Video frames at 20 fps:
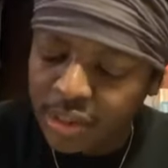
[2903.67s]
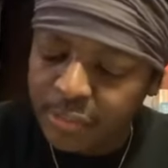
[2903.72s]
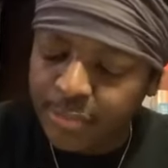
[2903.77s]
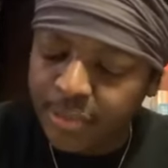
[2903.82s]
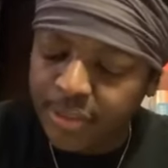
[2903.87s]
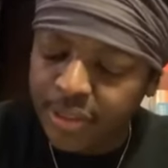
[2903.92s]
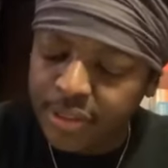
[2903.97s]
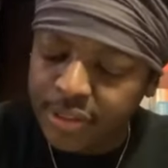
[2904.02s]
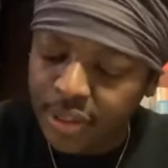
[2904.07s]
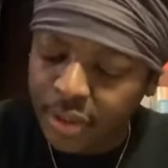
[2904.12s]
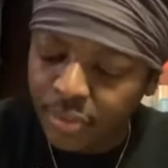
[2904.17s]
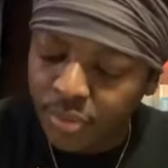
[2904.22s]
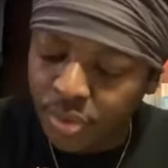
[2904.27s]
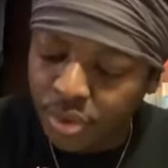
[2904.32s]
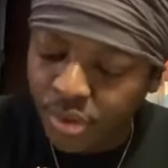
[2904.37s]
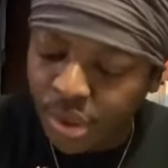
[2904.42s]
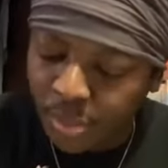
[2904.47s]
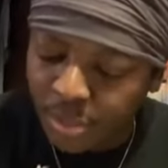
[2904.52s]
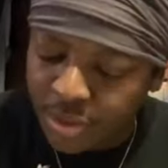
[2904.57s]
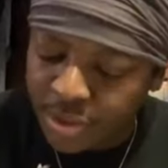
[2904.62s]
let's bring this out
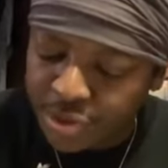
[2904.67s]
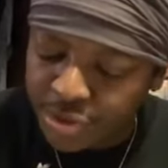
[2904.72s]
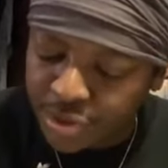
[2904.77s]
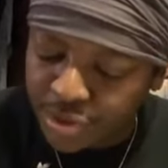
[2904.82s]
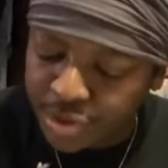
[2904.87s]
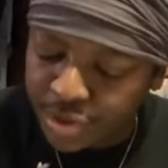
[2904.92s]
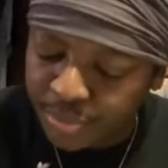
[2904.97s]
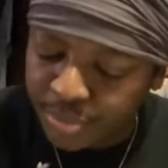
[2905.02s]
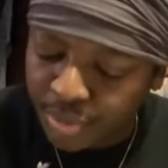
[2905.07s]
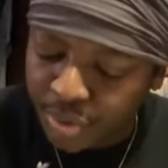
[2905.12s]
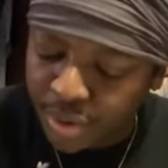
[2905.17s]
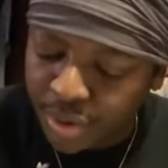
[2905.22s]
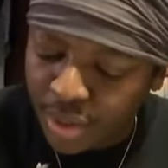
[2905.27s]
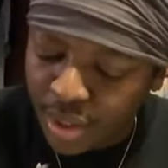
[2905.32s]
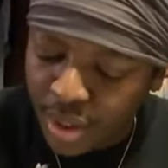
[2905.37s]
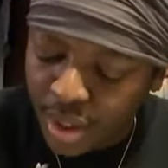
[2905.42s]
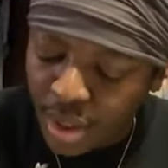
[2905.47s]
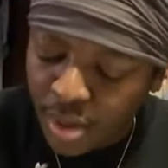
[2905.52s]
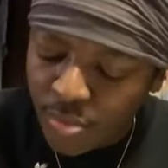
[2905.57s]
real quick. I'm gonna get straight to the point.